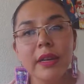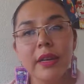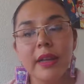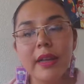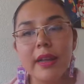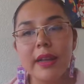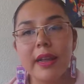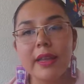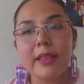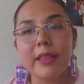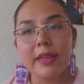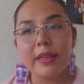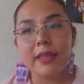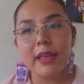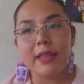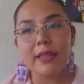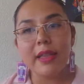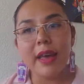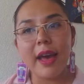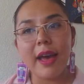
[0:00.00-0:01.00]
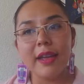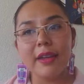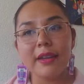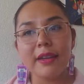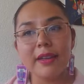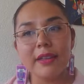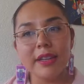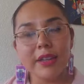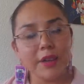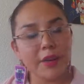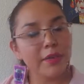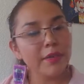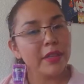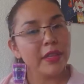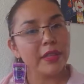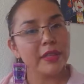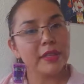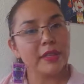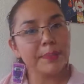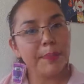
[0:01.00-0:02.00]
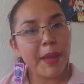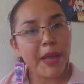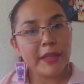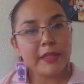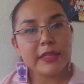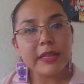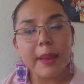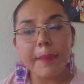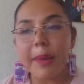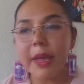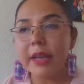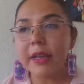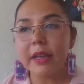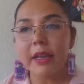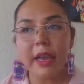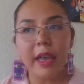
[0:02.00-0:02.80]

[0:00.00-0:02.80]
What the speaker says: And I think that you know, this pandemic